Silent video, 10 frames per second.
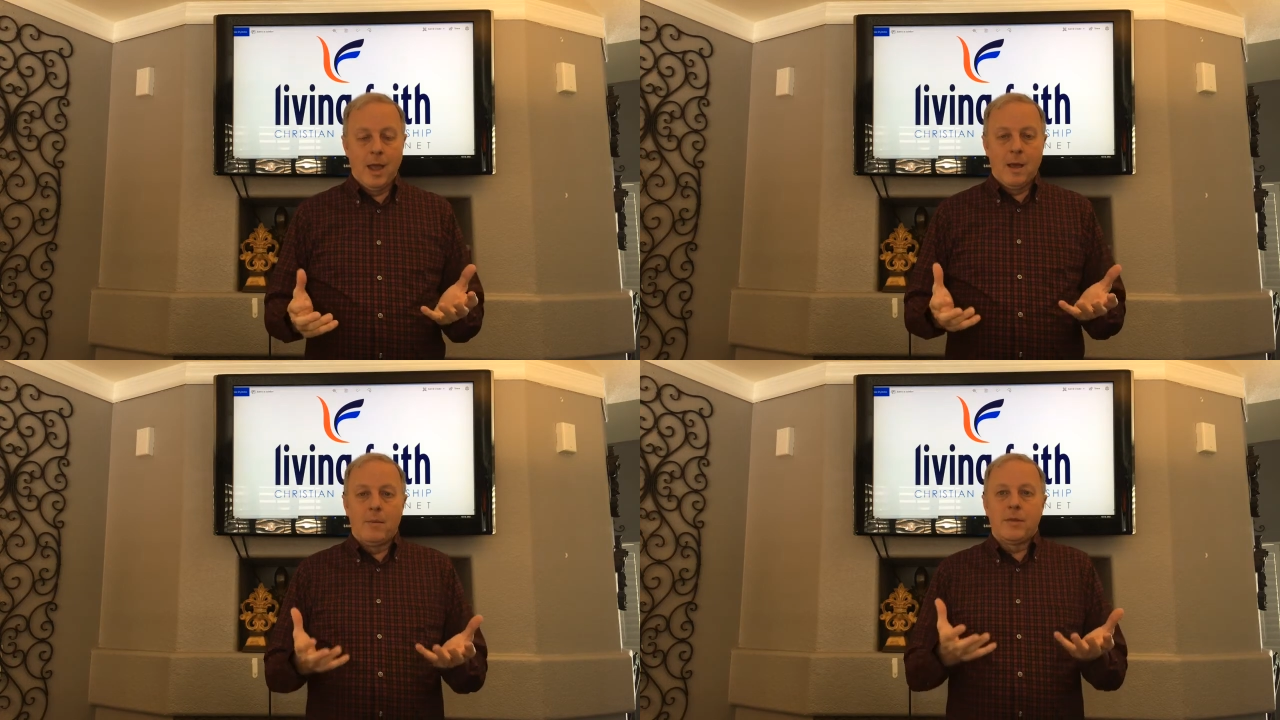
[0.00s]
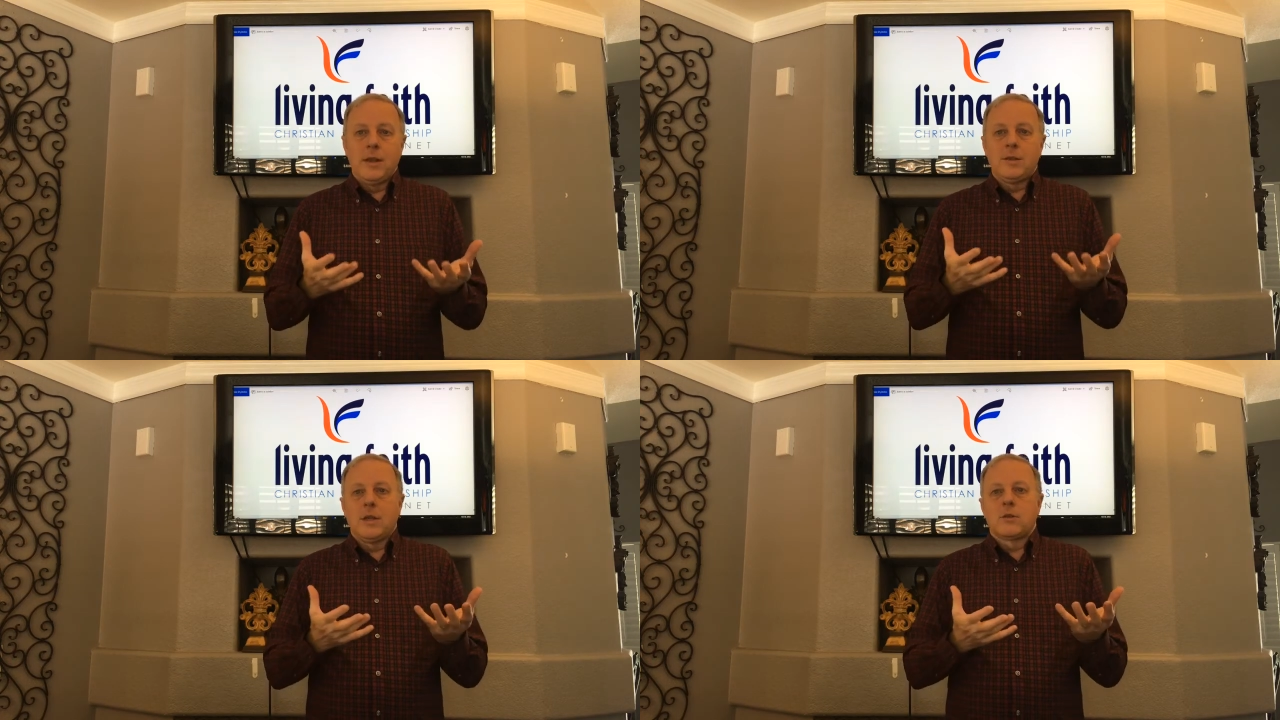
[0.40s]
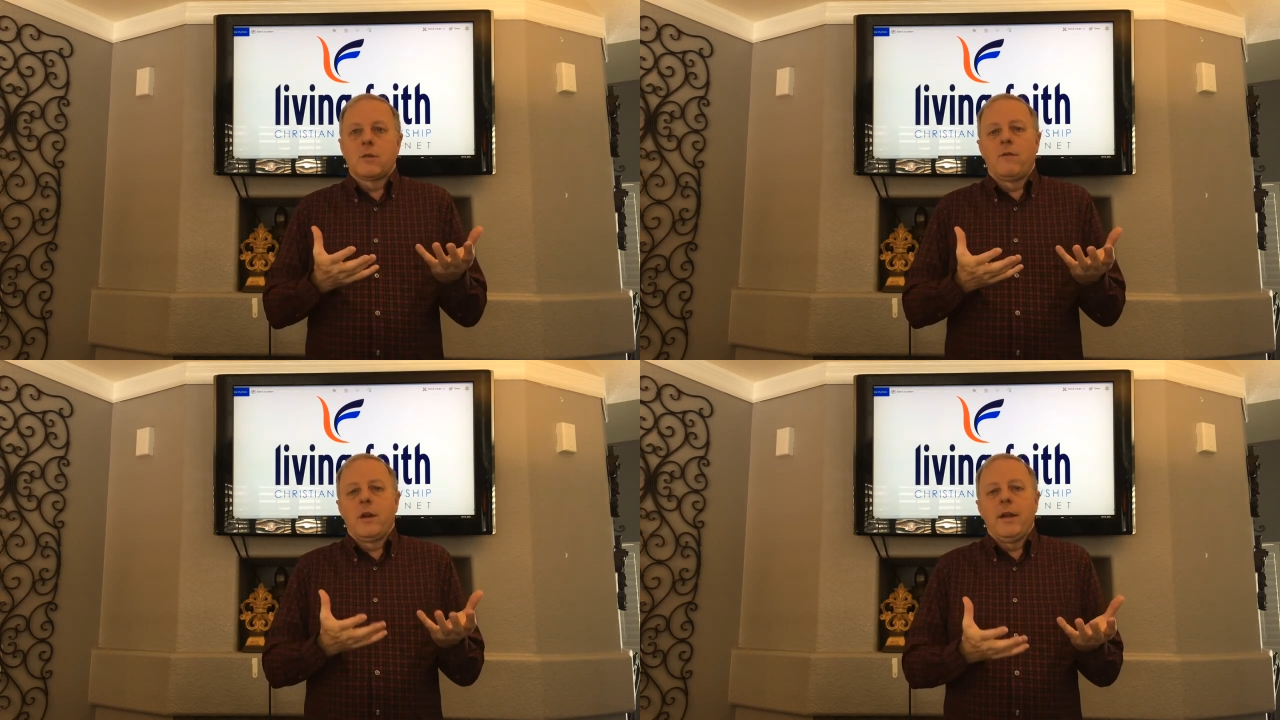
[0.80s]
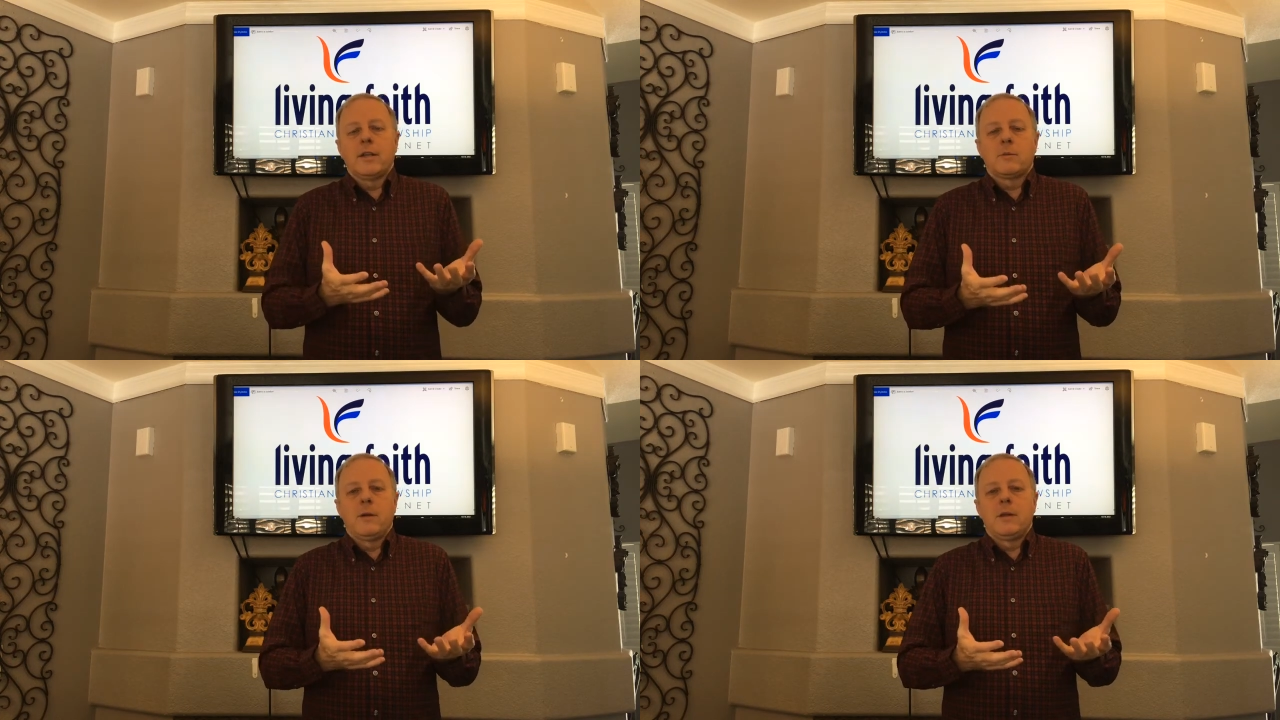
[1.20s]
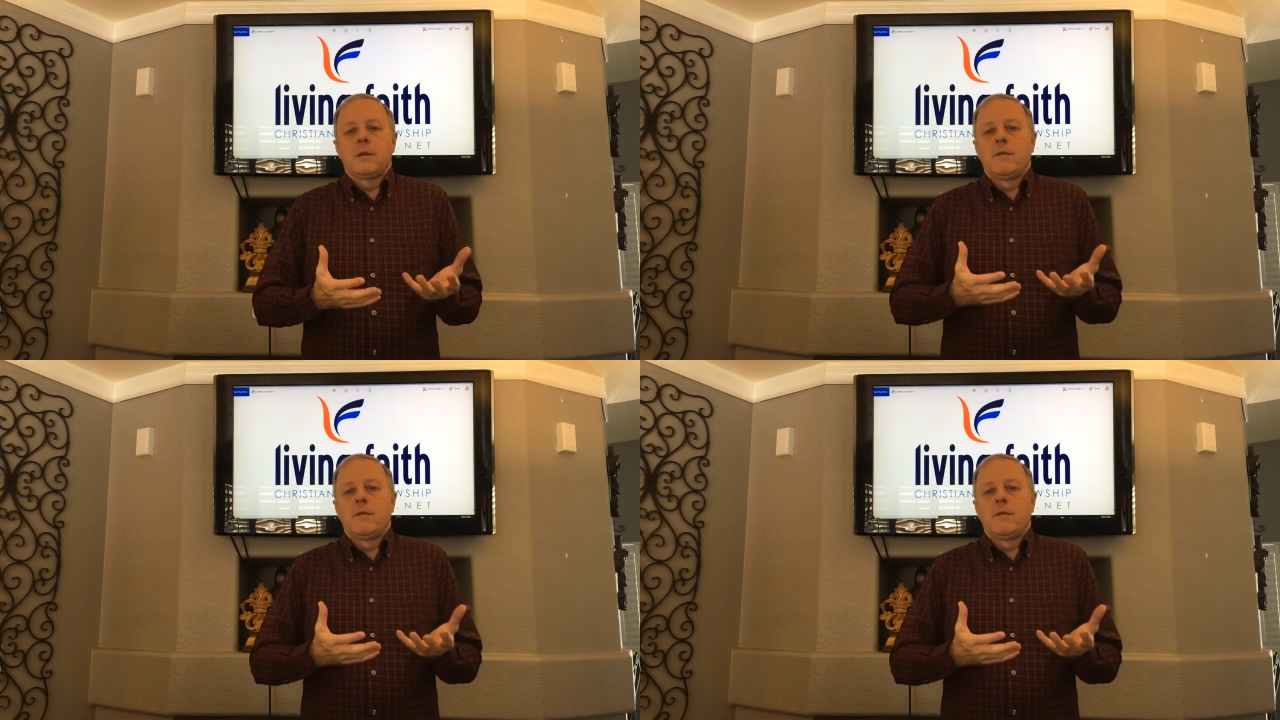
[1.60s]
But these things are very expensive.